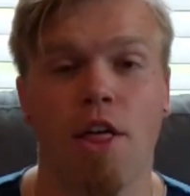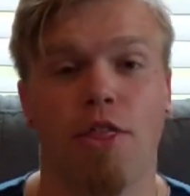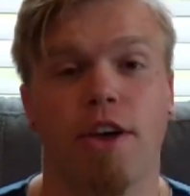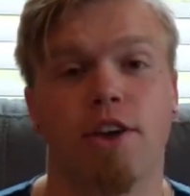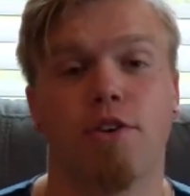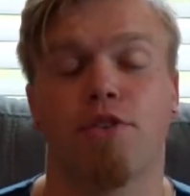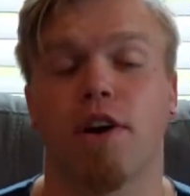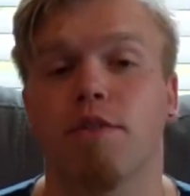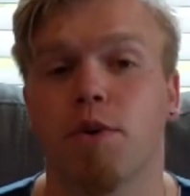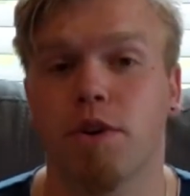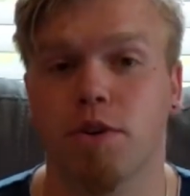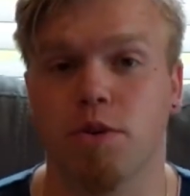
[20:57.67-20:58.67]
Thank you for
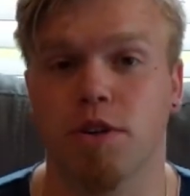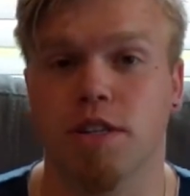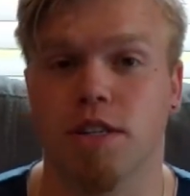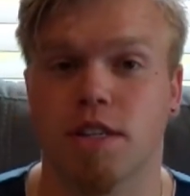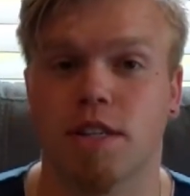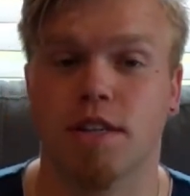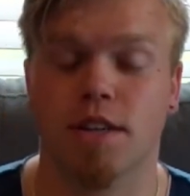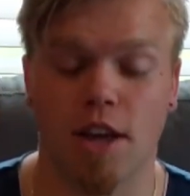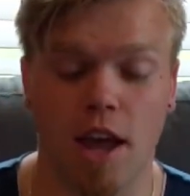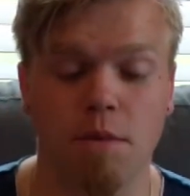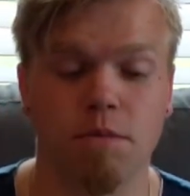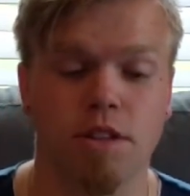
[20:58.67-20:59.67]
everyone who has
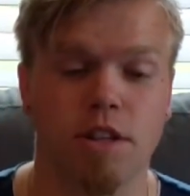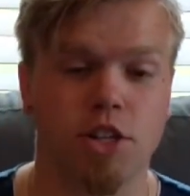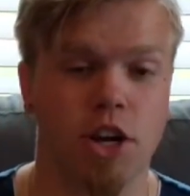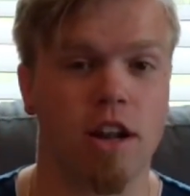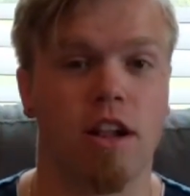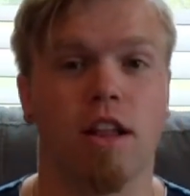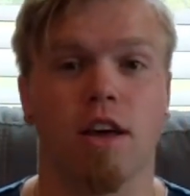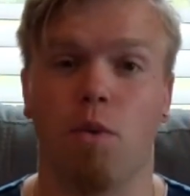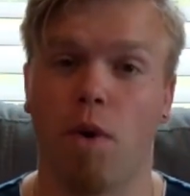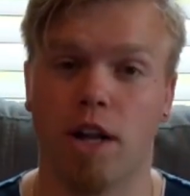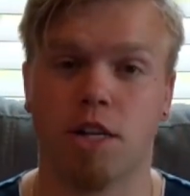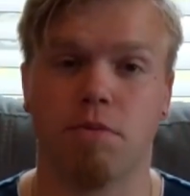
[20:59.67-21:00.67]
came to the channel and
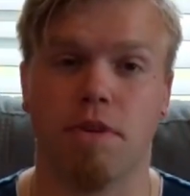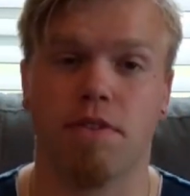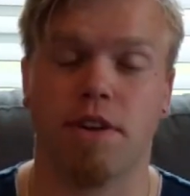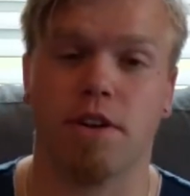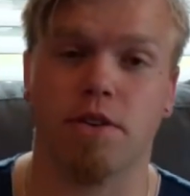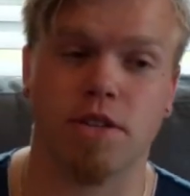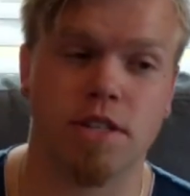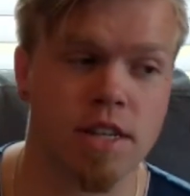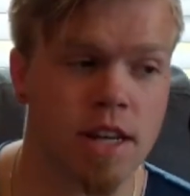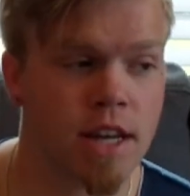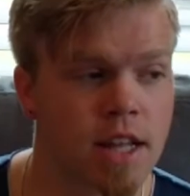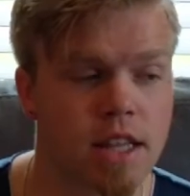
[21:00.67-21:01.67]
watched my videos.
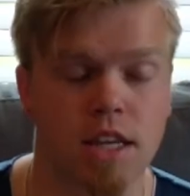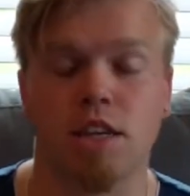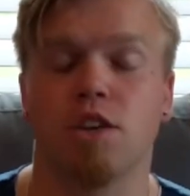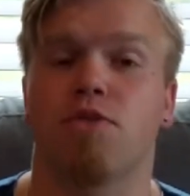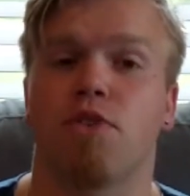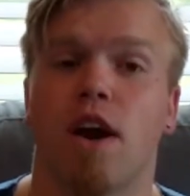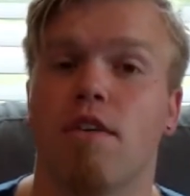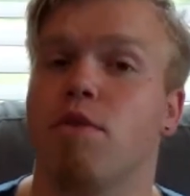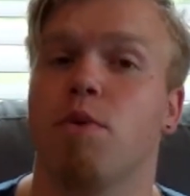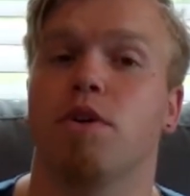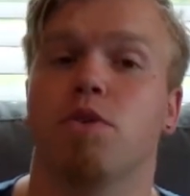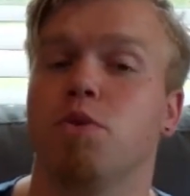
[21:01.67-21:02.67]
Thank you for
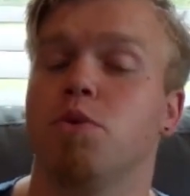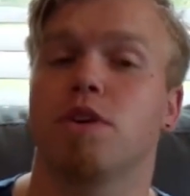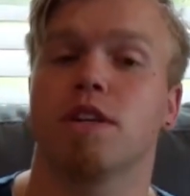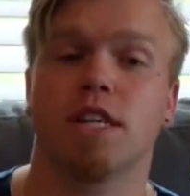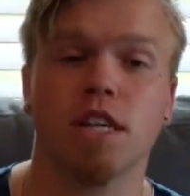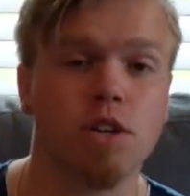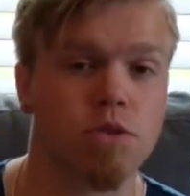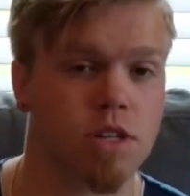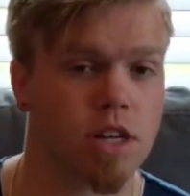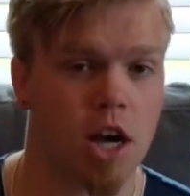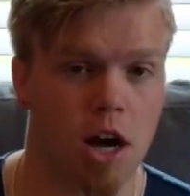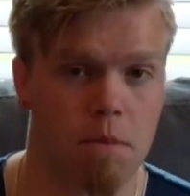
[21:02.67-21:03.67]
everyone who continues
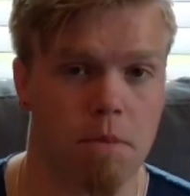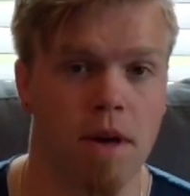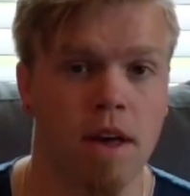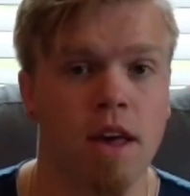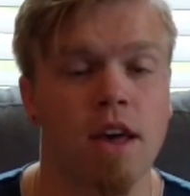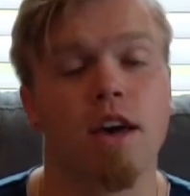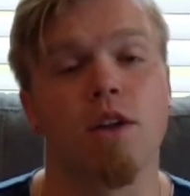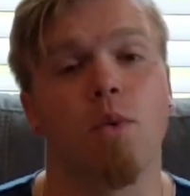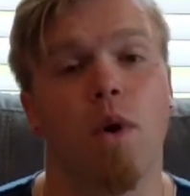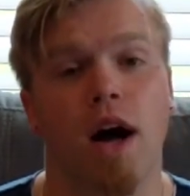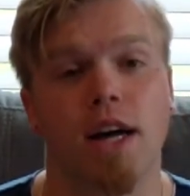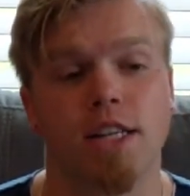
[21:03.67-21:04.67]
to come and
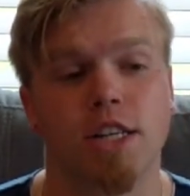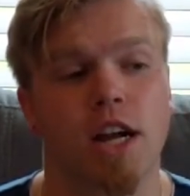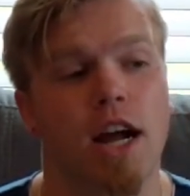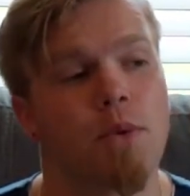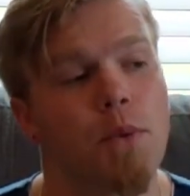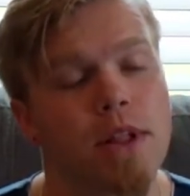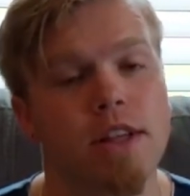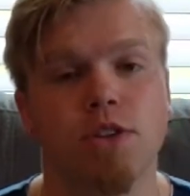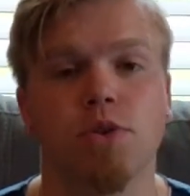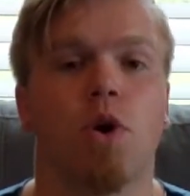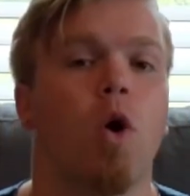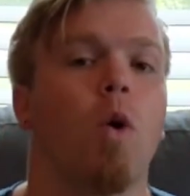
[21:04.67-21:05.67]
watch. I really
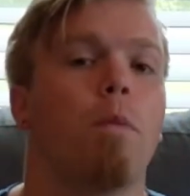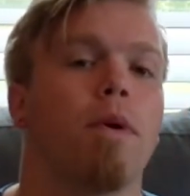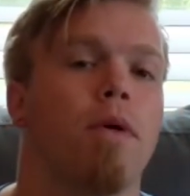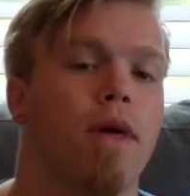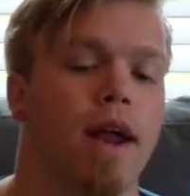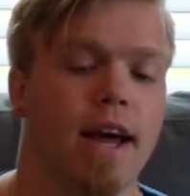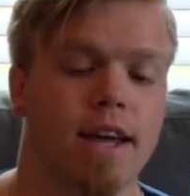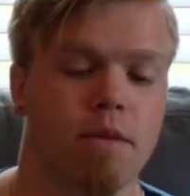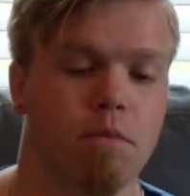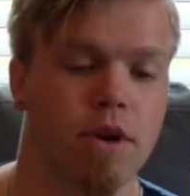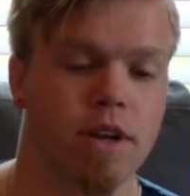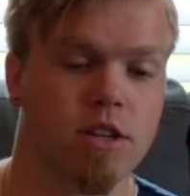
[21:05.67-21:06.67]
do hope that I
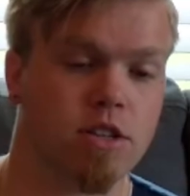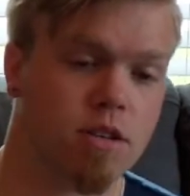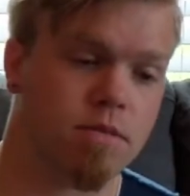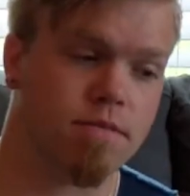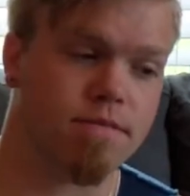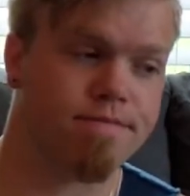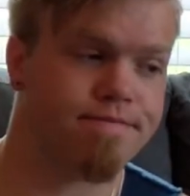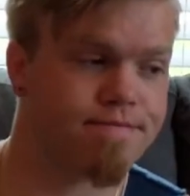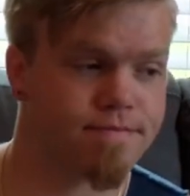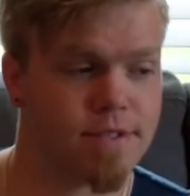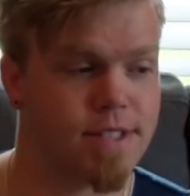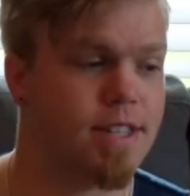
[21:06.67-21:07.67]
can bring some
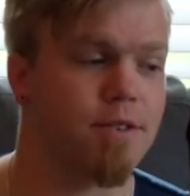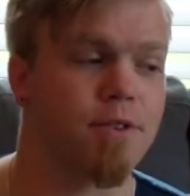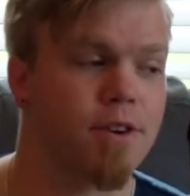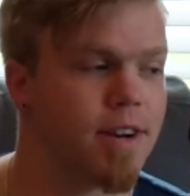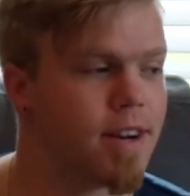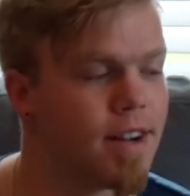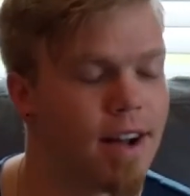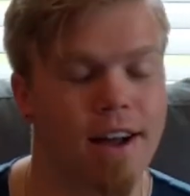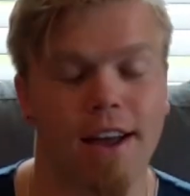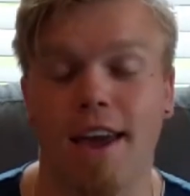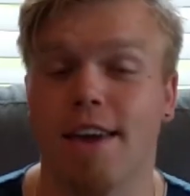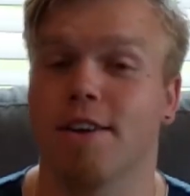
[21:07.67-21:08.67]
different
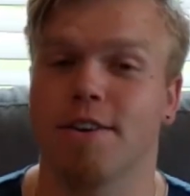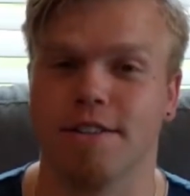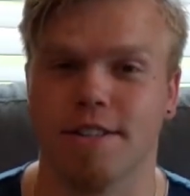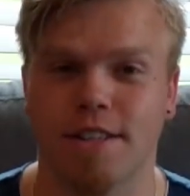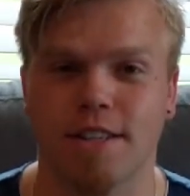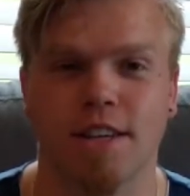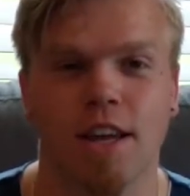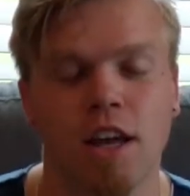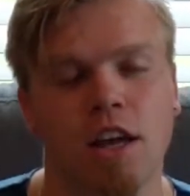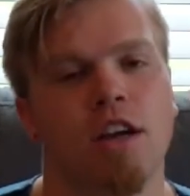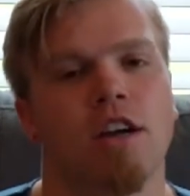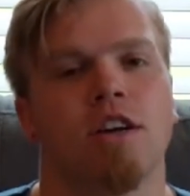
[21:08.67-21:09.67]
angles
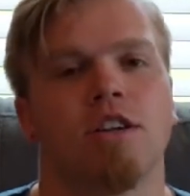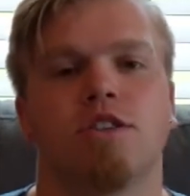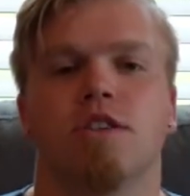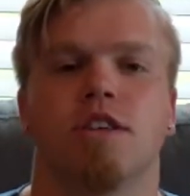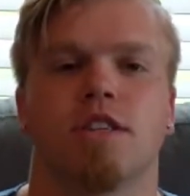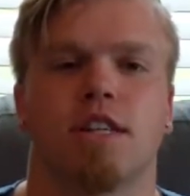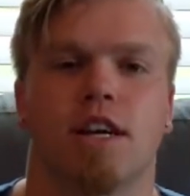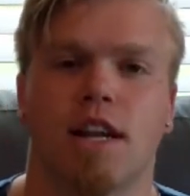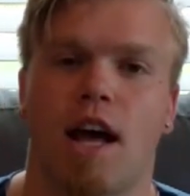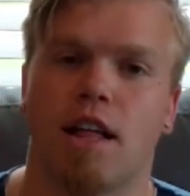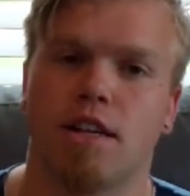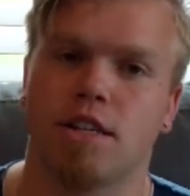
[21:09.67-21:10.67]
to this
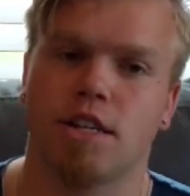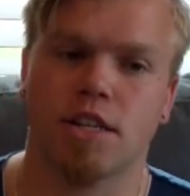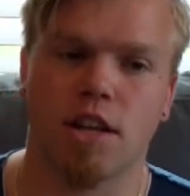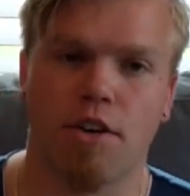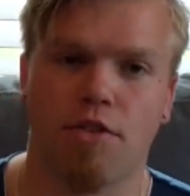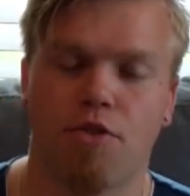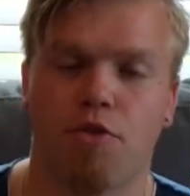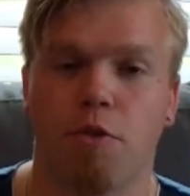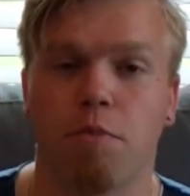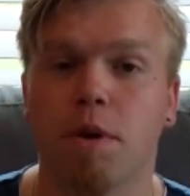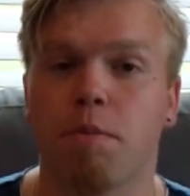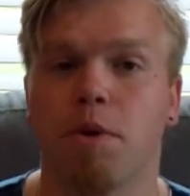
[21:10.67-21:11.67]
technology stuff for
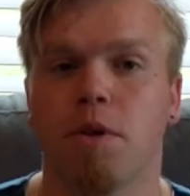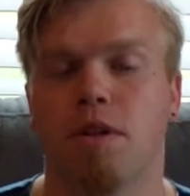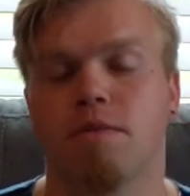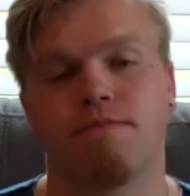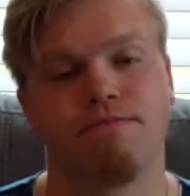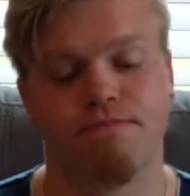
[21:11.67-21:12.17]
people